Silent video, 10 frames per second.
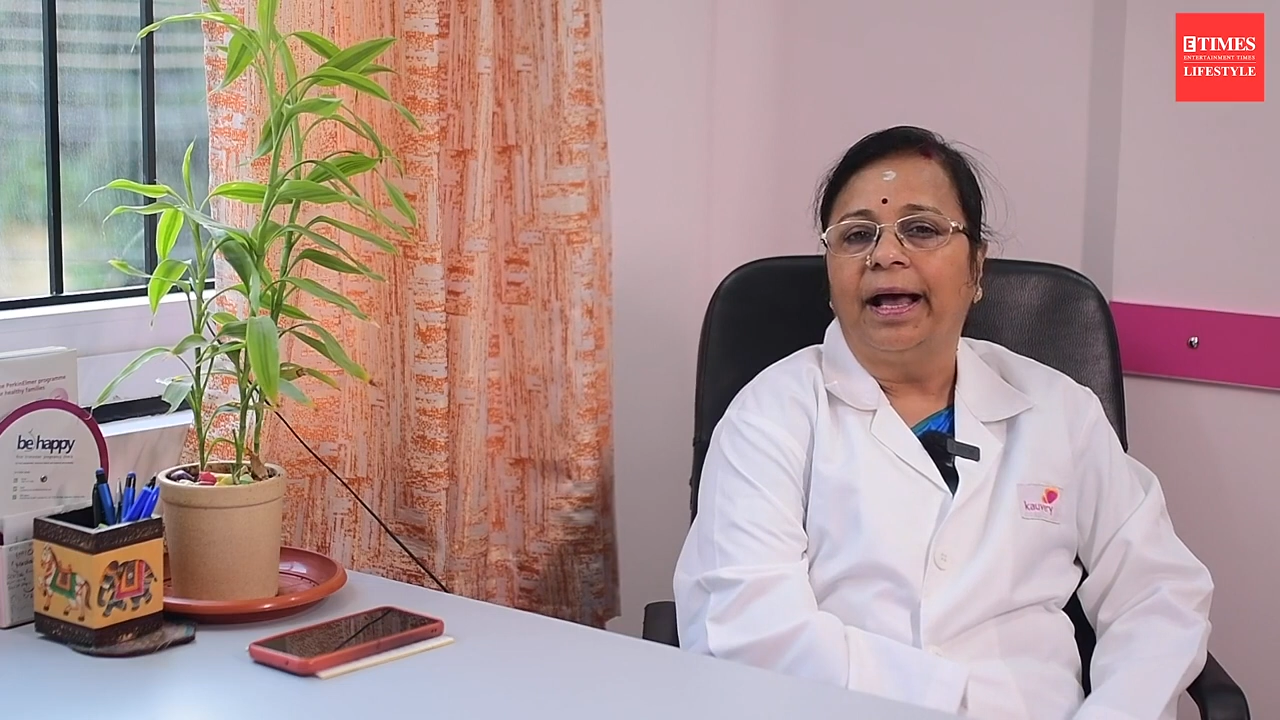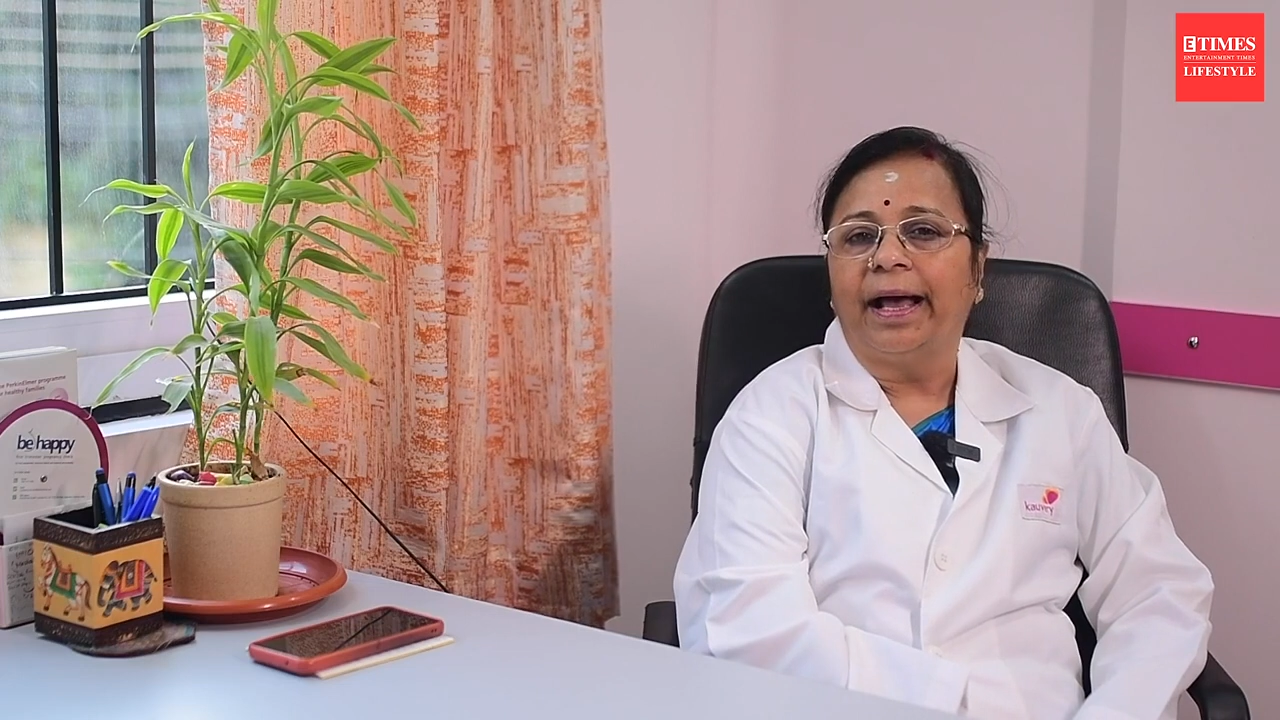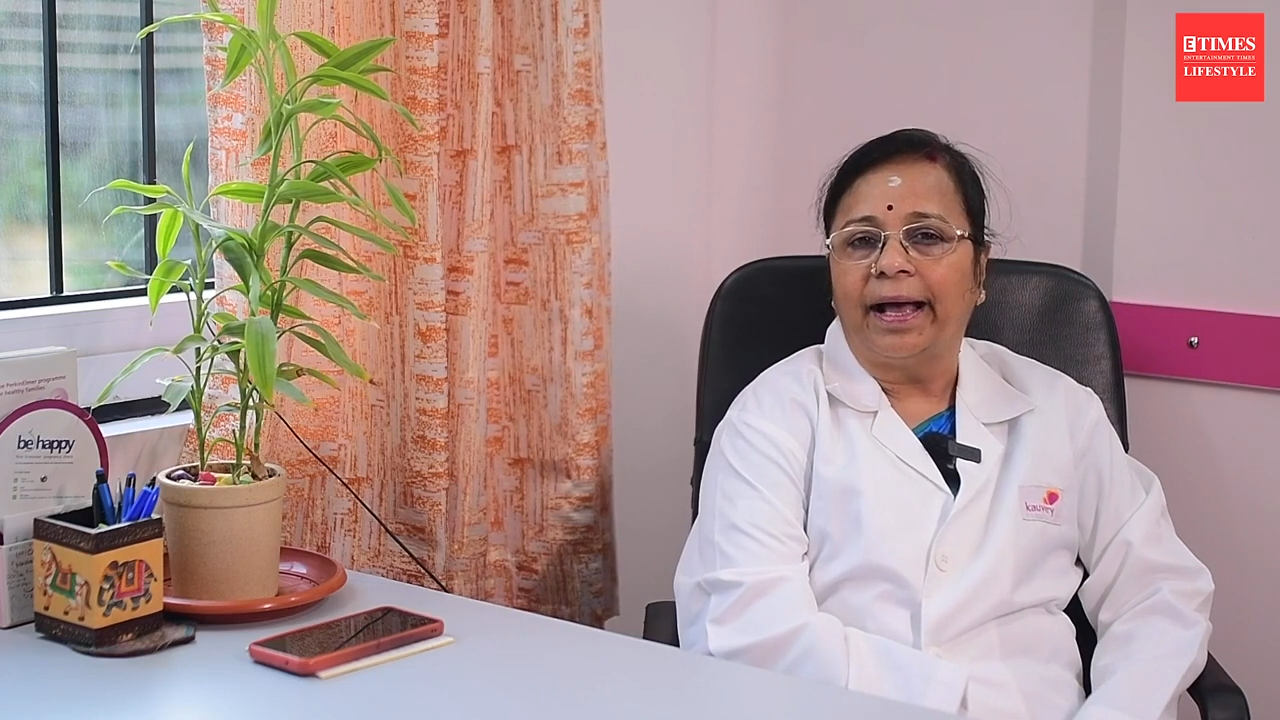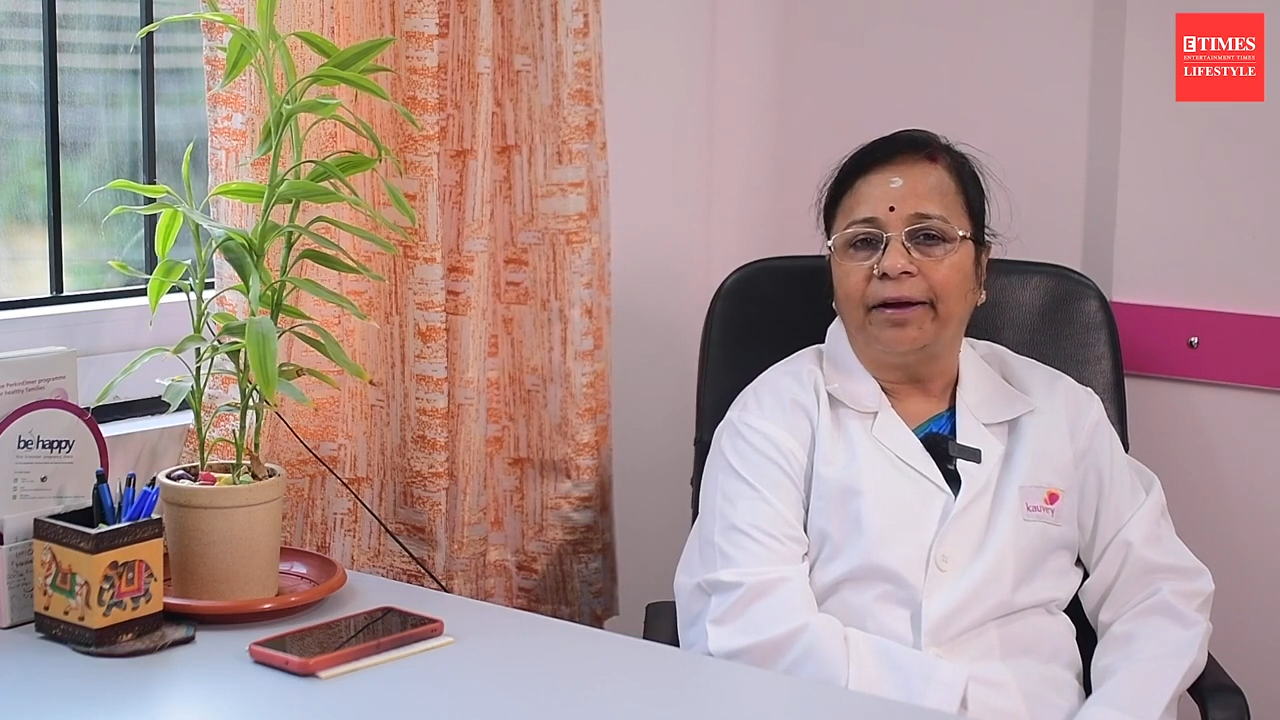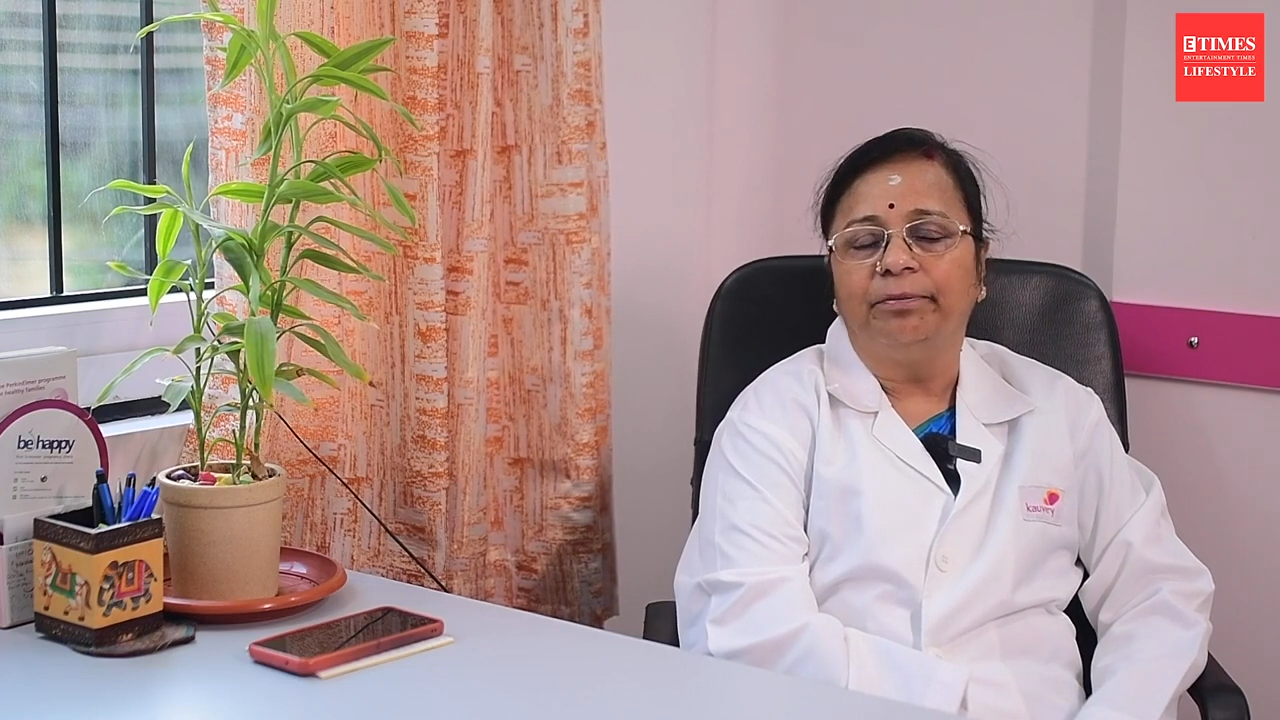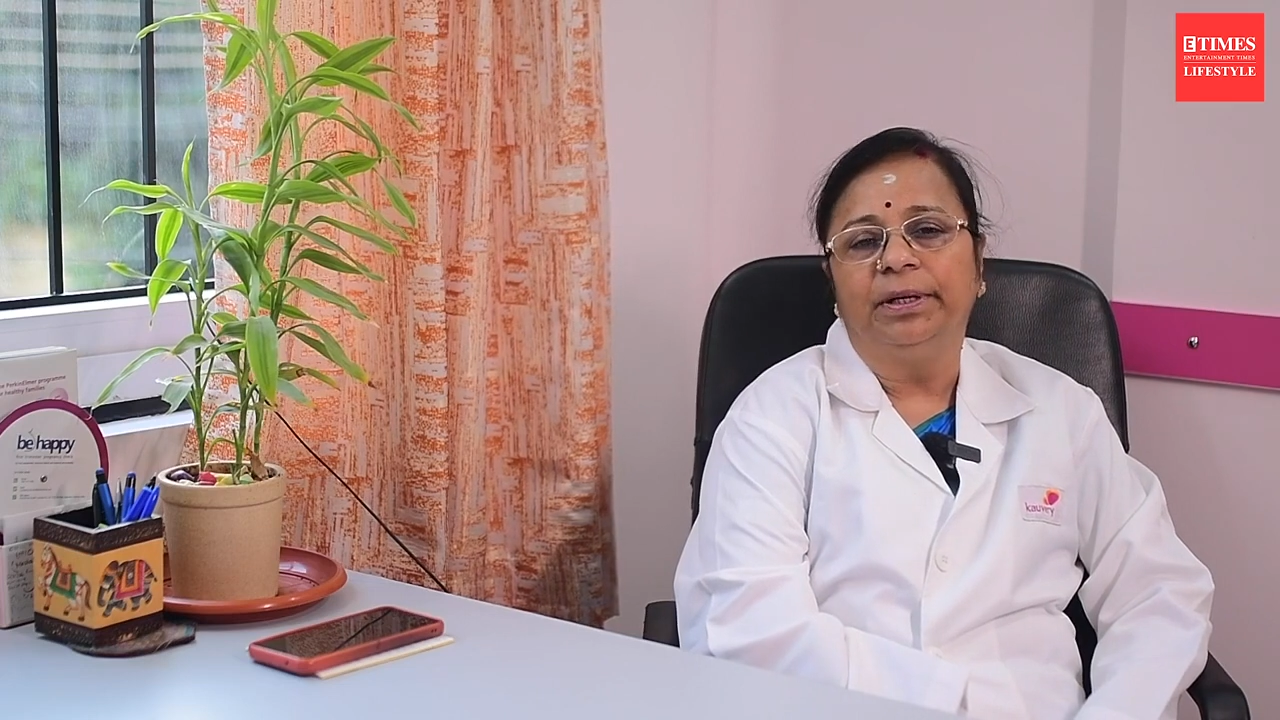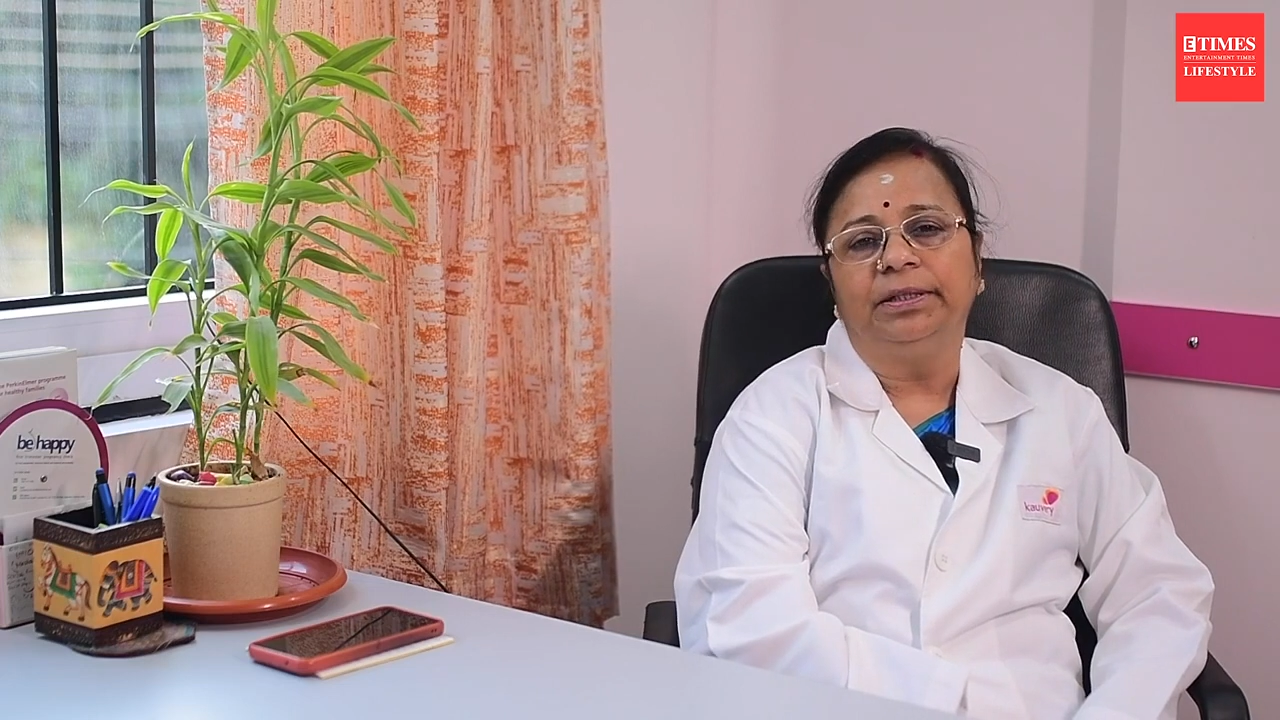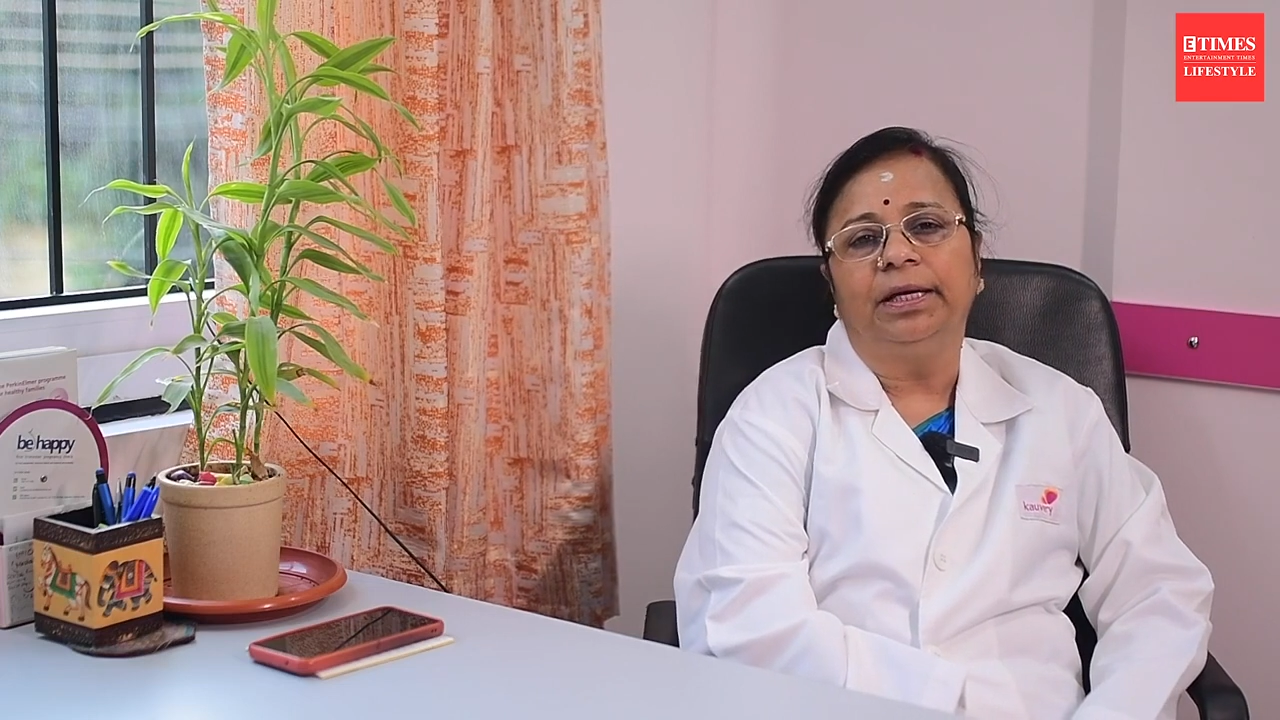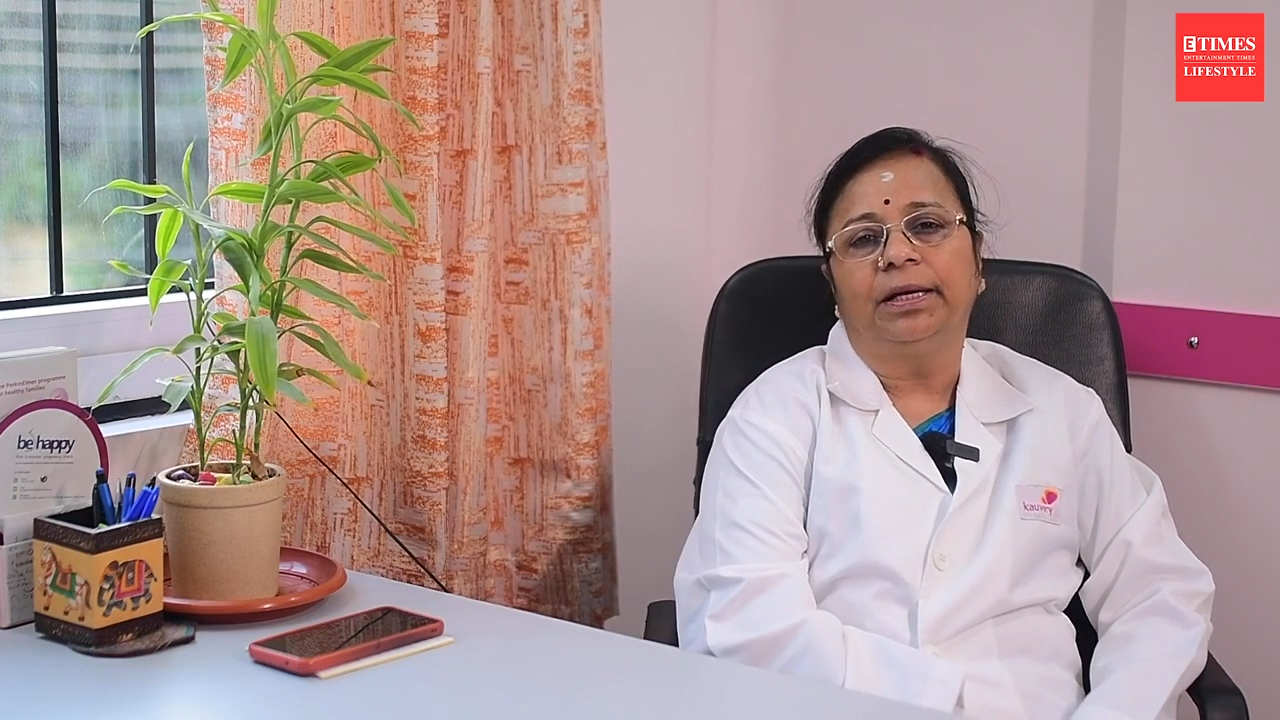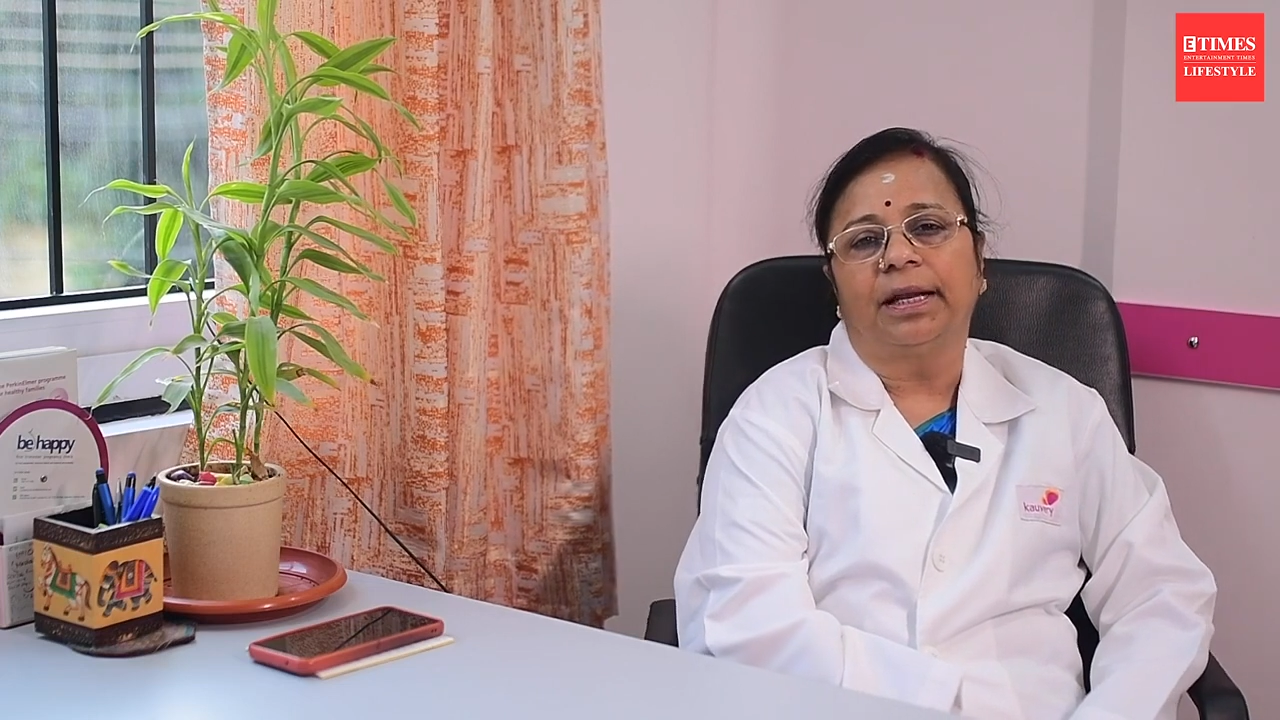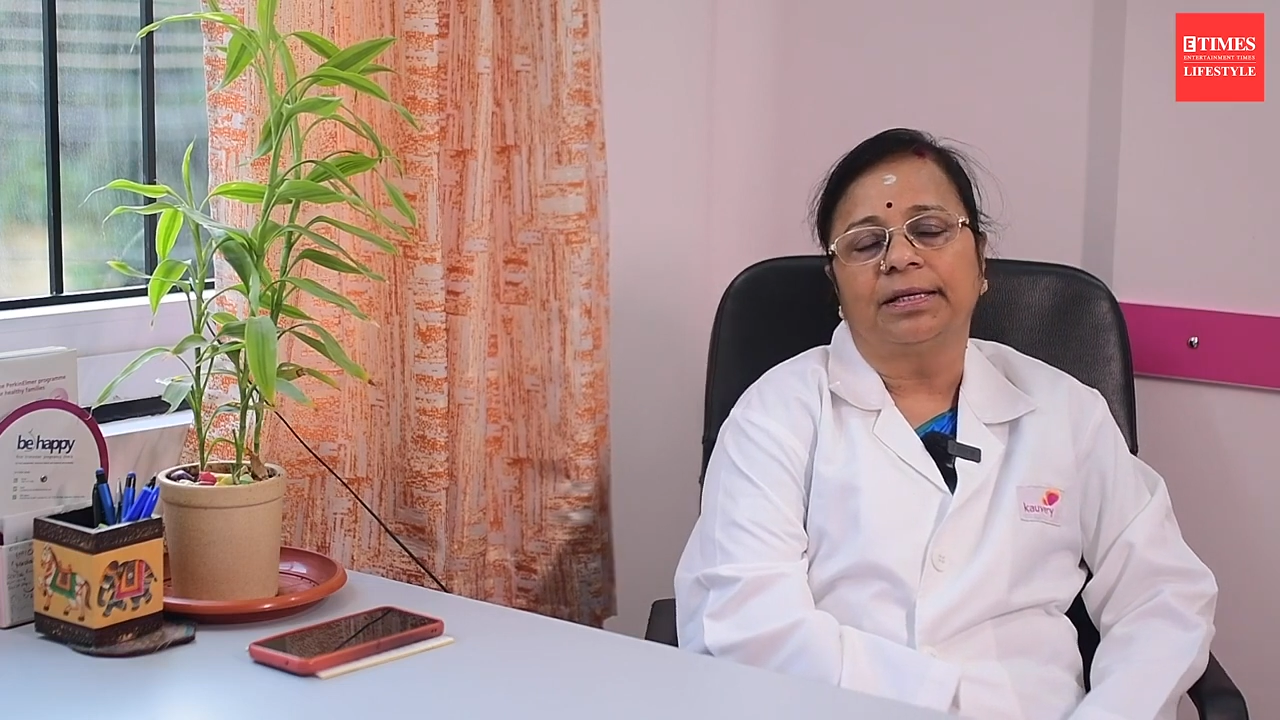have birthing